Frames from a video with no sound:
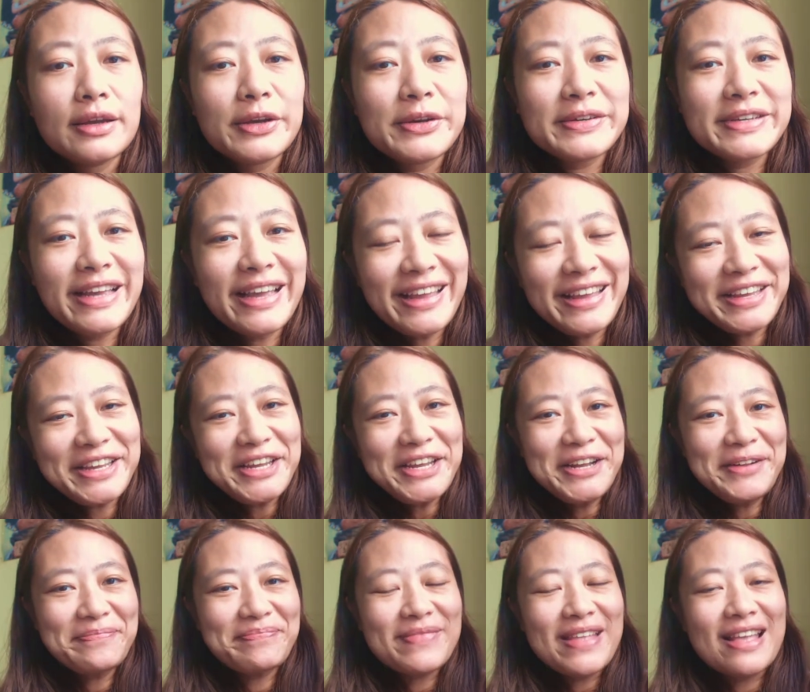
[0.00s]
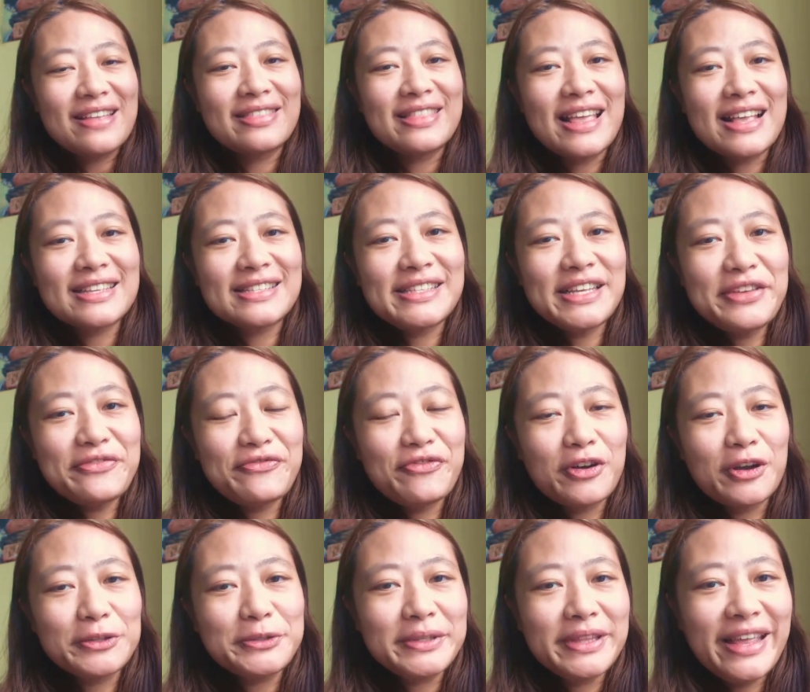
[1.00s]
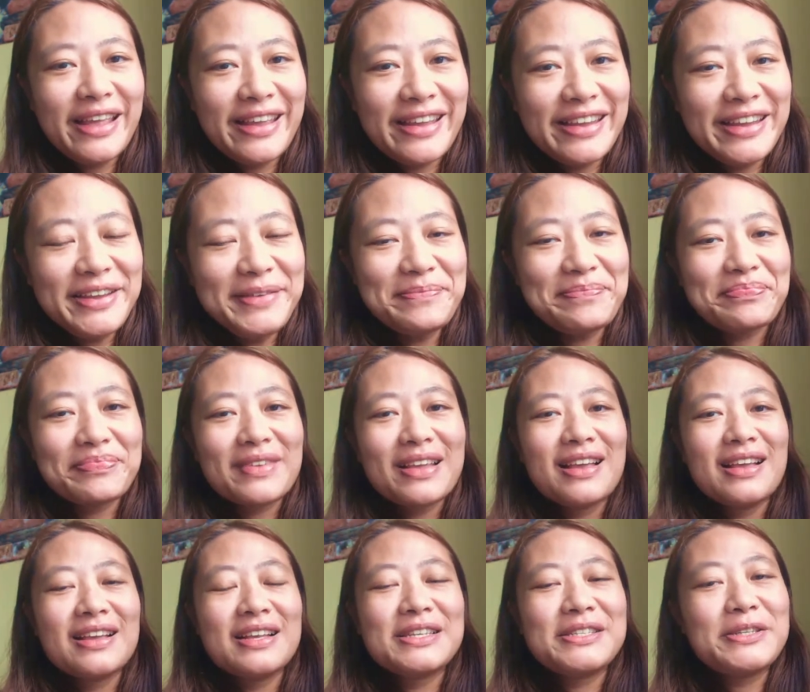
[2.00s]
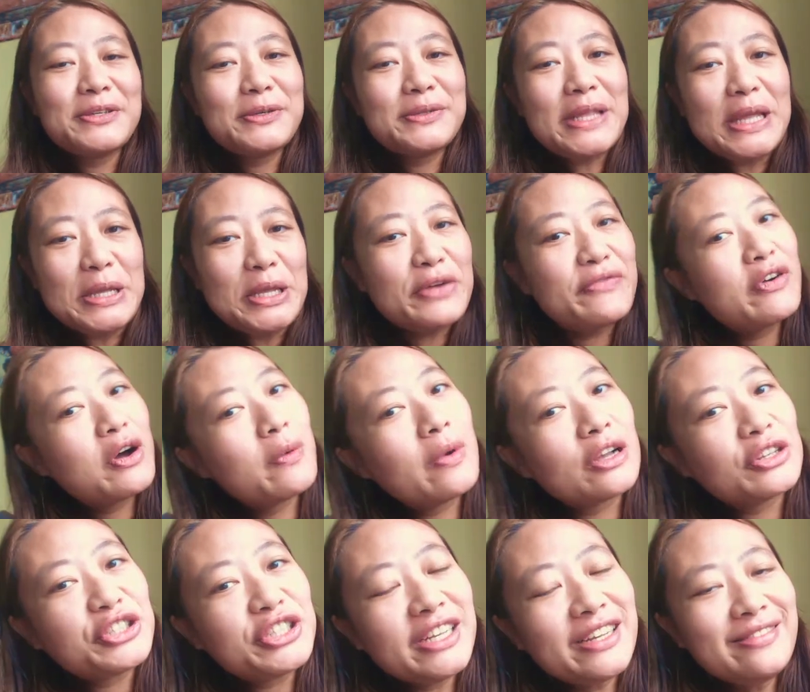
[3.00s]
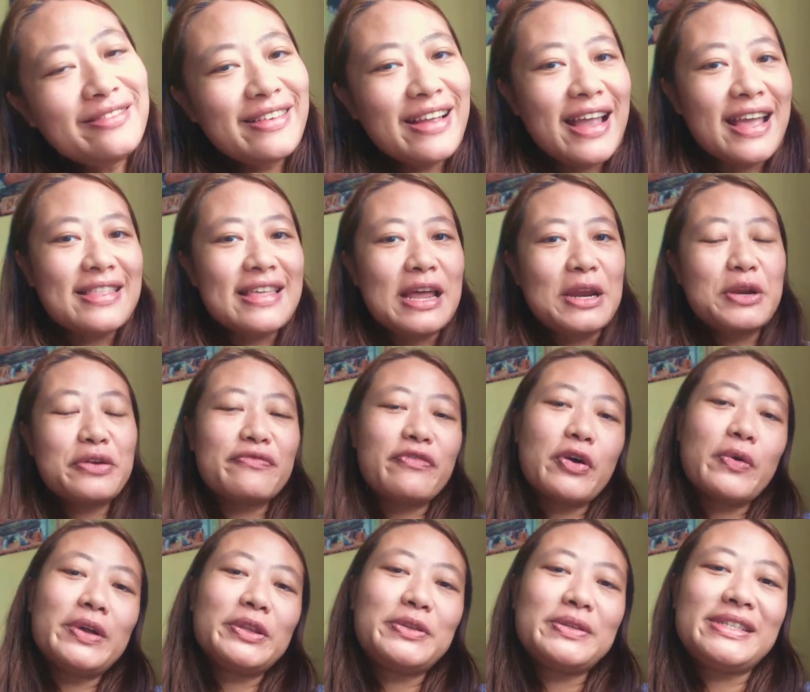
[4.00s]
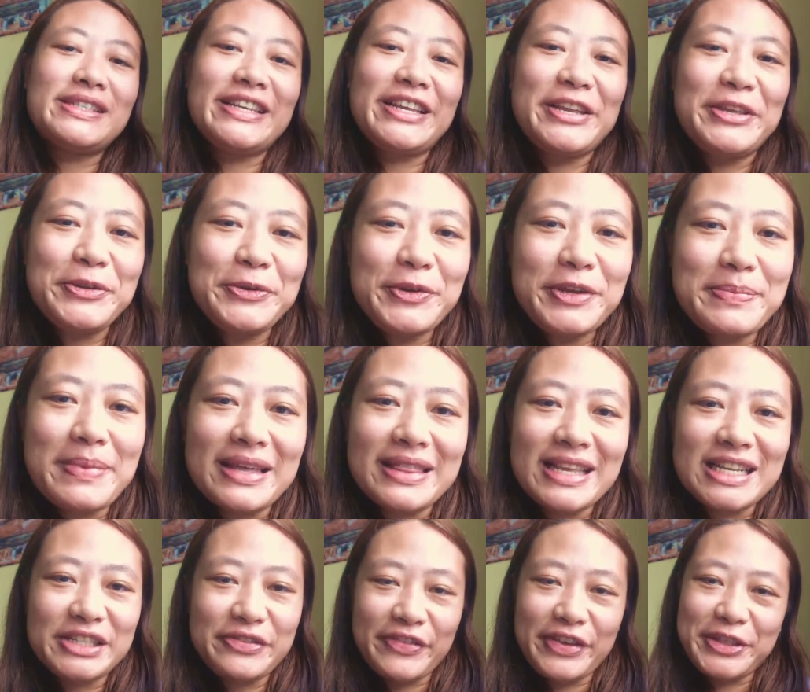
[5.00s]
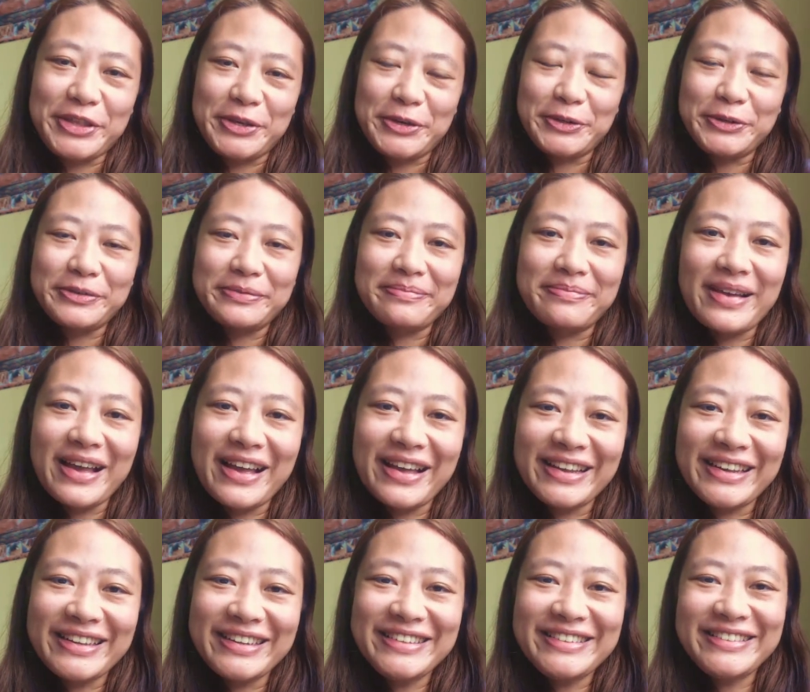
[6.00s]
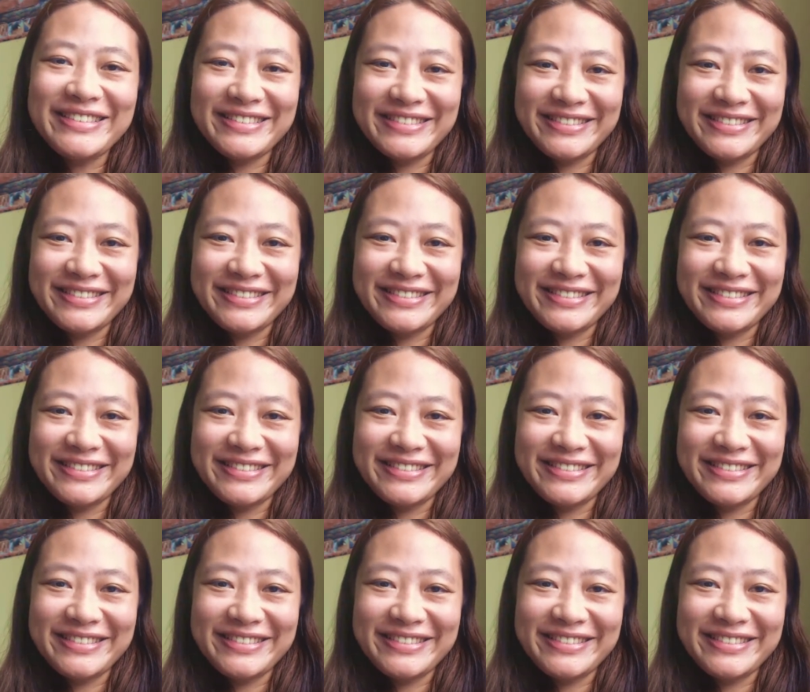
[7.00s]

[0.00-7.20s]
Okay, and that's it for today. So thank you for watching and I look forward to seeing you in my next video. Bye.